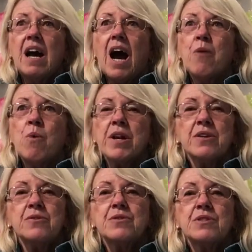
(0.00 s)
I want
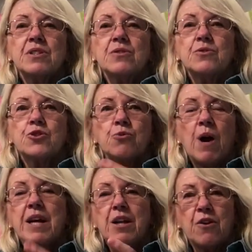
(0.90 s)
you to
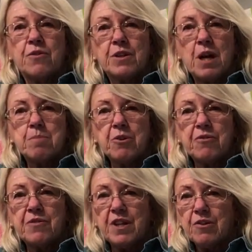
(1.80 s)
try to overcome your
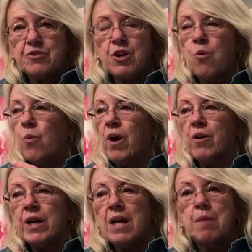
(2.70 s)
fear. Don't
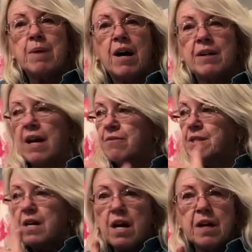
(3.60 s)
worry about every
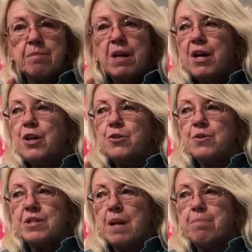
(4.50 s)
time you
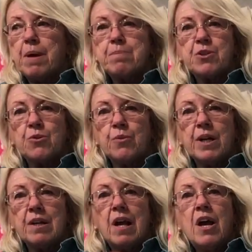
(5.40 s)
step up to
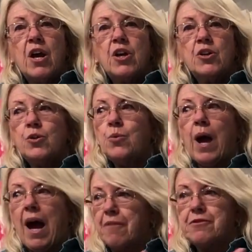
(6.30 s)
it, you
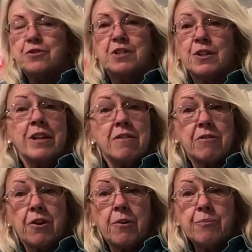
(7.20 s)
have to
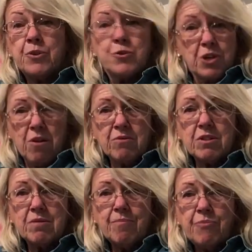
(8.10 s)
deliver. You don't.
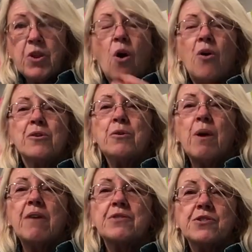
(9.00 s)
All you
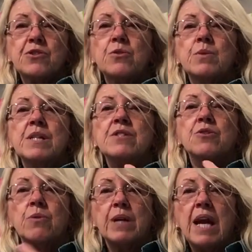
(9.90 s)
have to do is
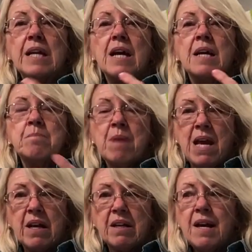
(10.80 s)
create and
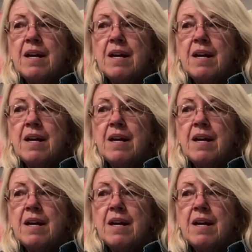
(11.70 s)
make.